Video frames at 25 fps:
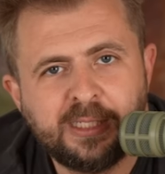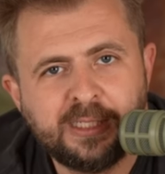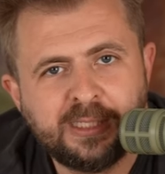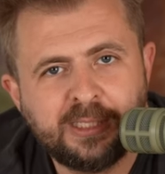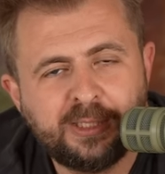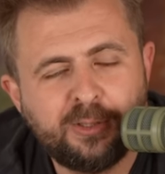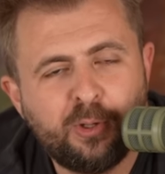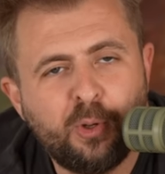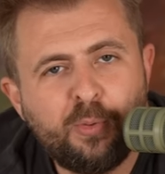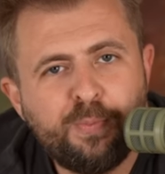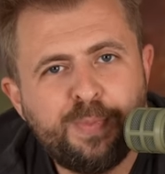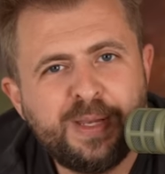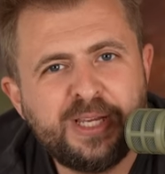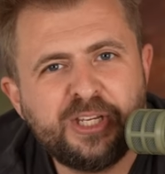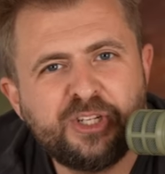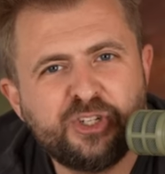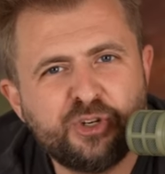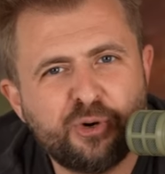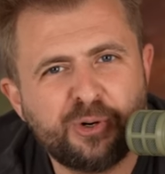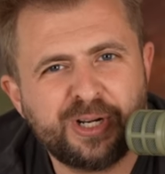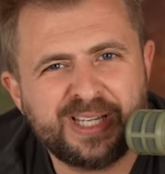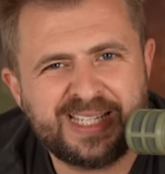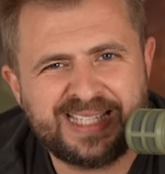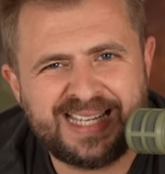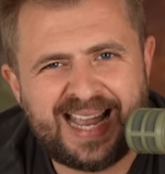Don't be
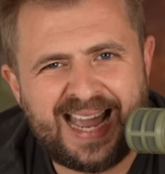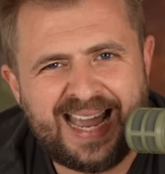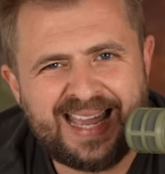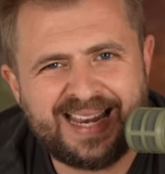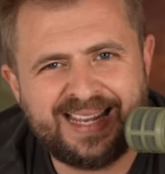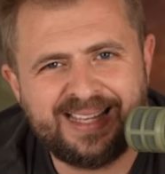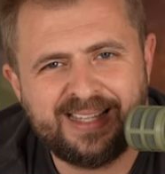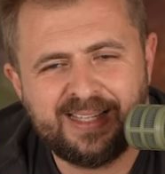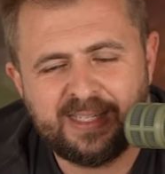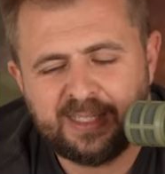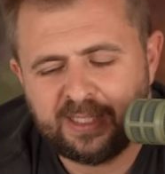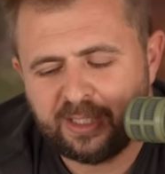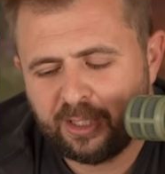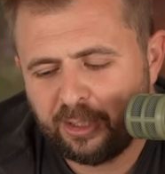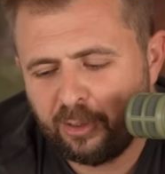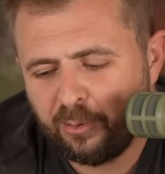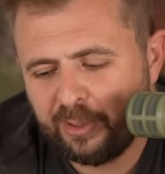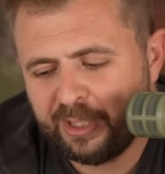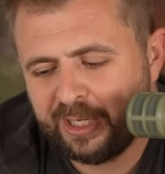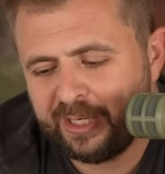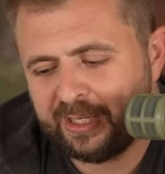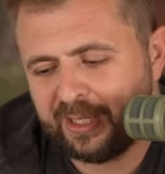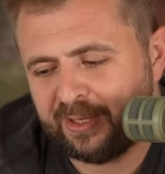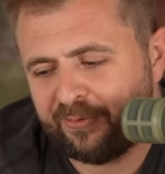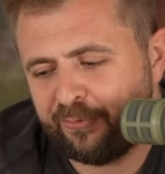short-sighted. Look
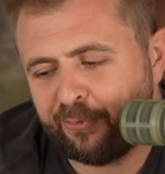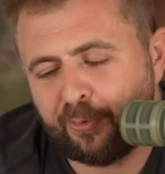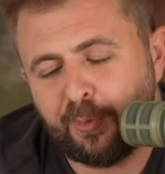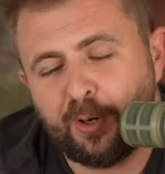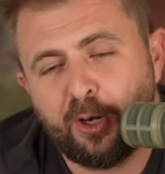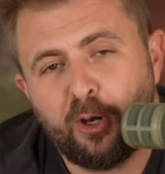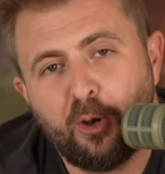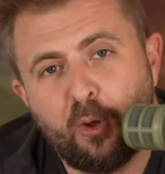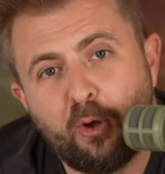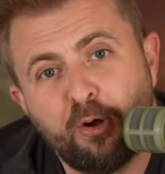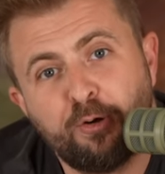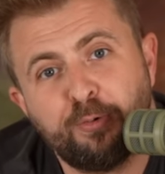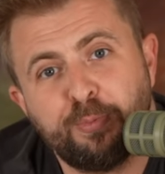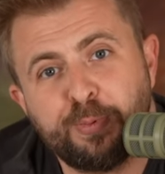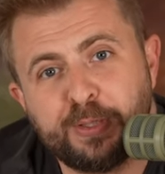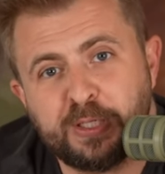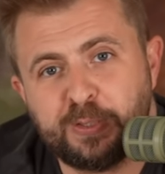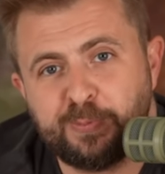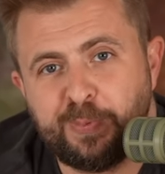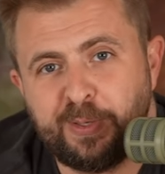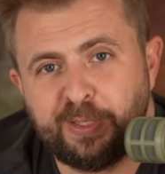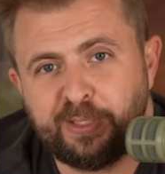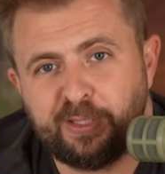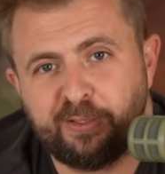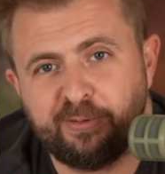at it from a longer
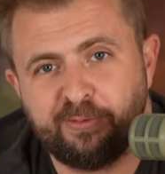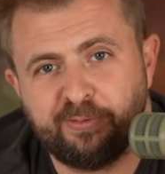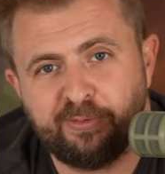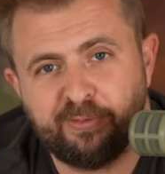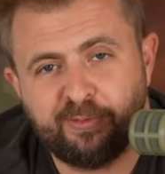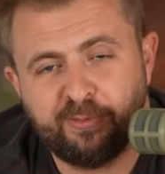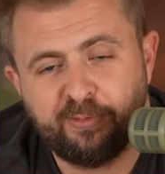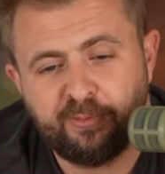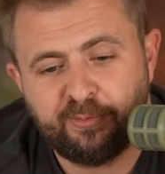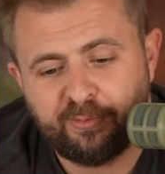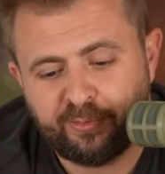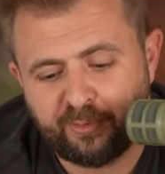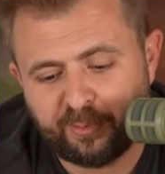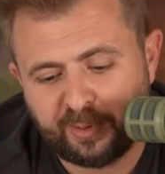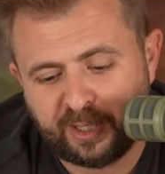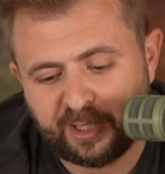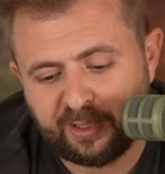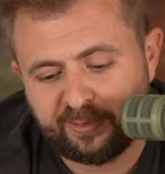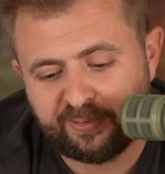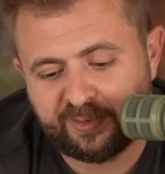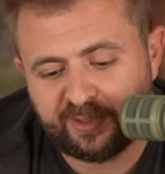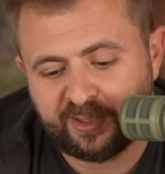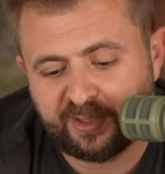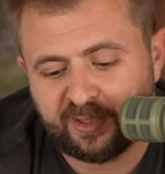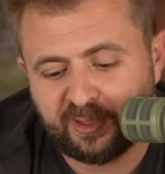perspective, from kind
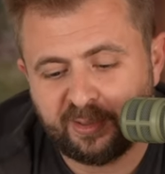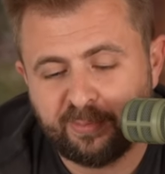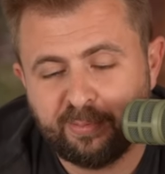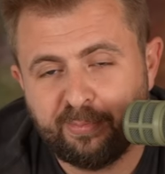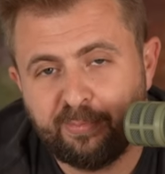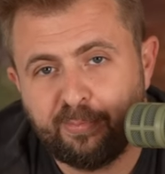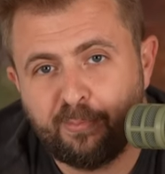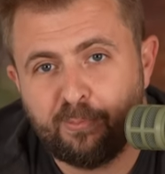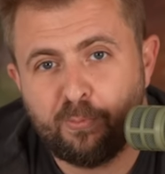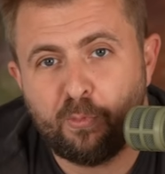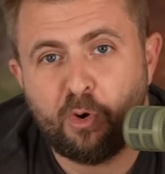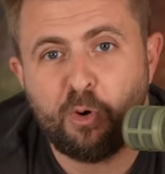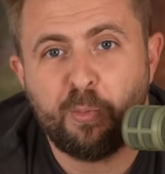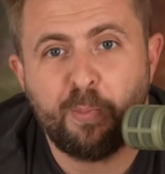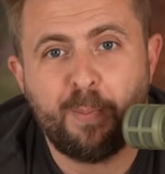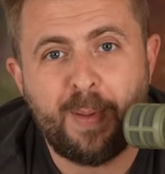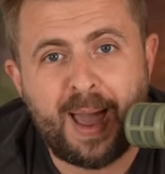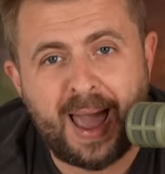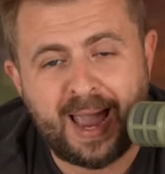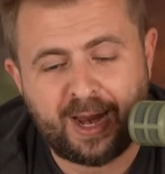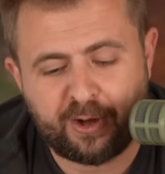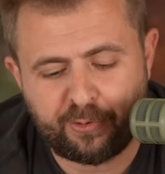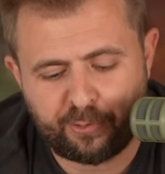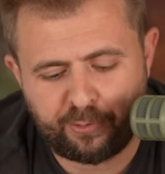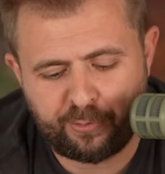of a more
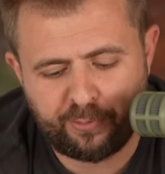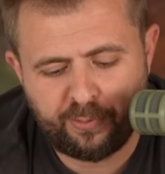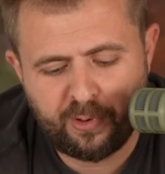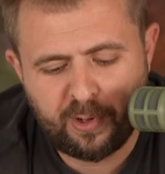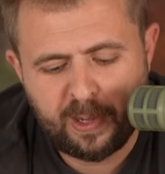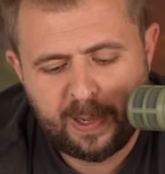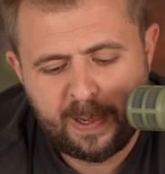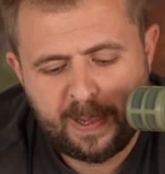macro.